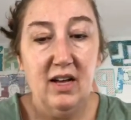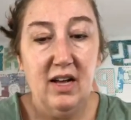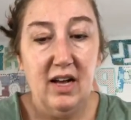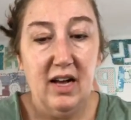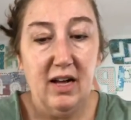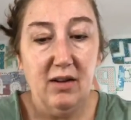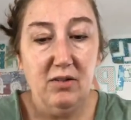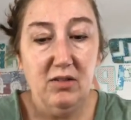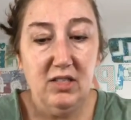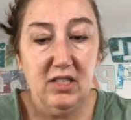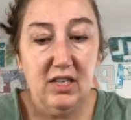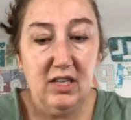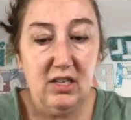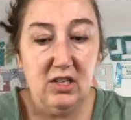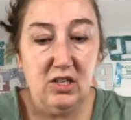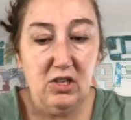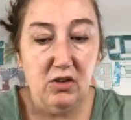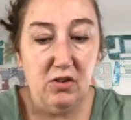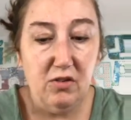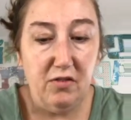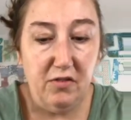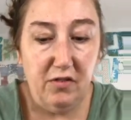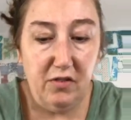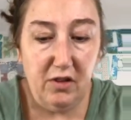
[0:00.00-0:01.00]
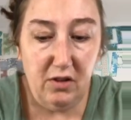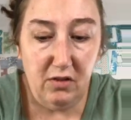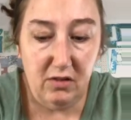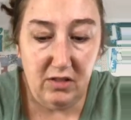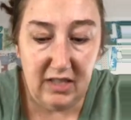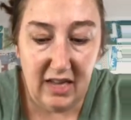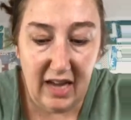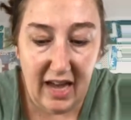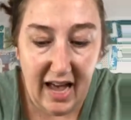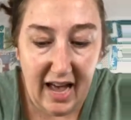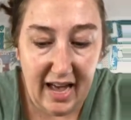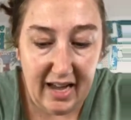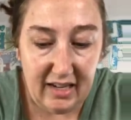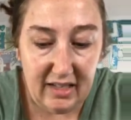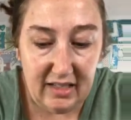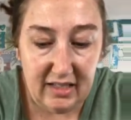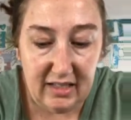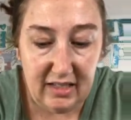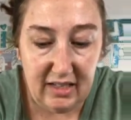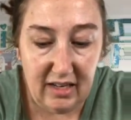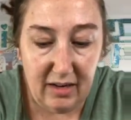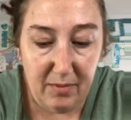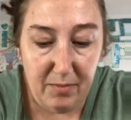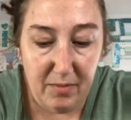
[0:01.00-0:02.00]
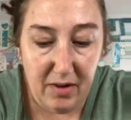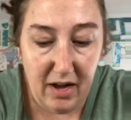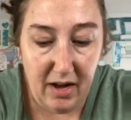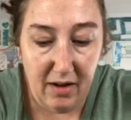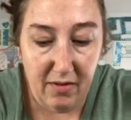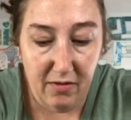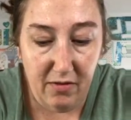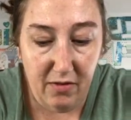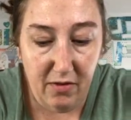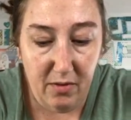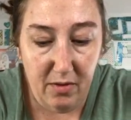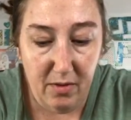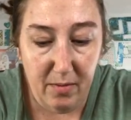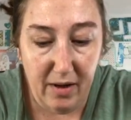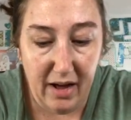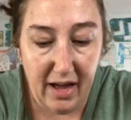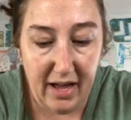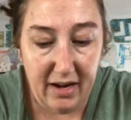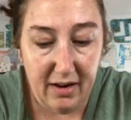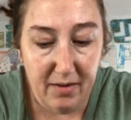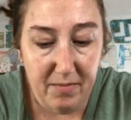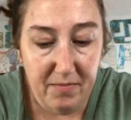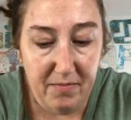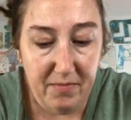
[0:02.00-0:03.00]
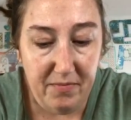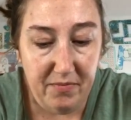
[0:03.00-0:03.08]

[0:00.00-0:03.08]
I'm just going to do a few tacks, come up from the bottom.